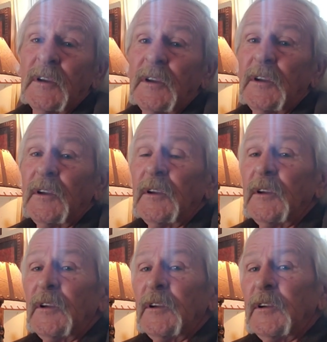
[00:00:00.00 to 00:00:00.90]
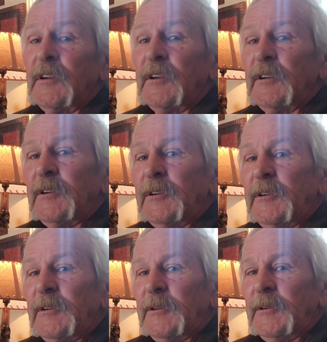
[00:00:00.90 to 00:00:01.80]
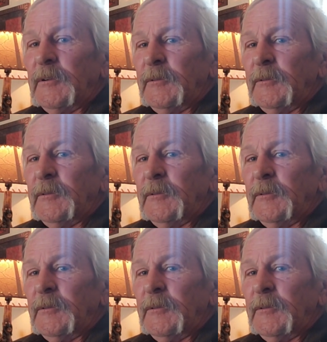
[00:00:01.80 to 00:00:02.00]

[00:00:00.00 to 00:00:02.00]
No one is speaking in this clip.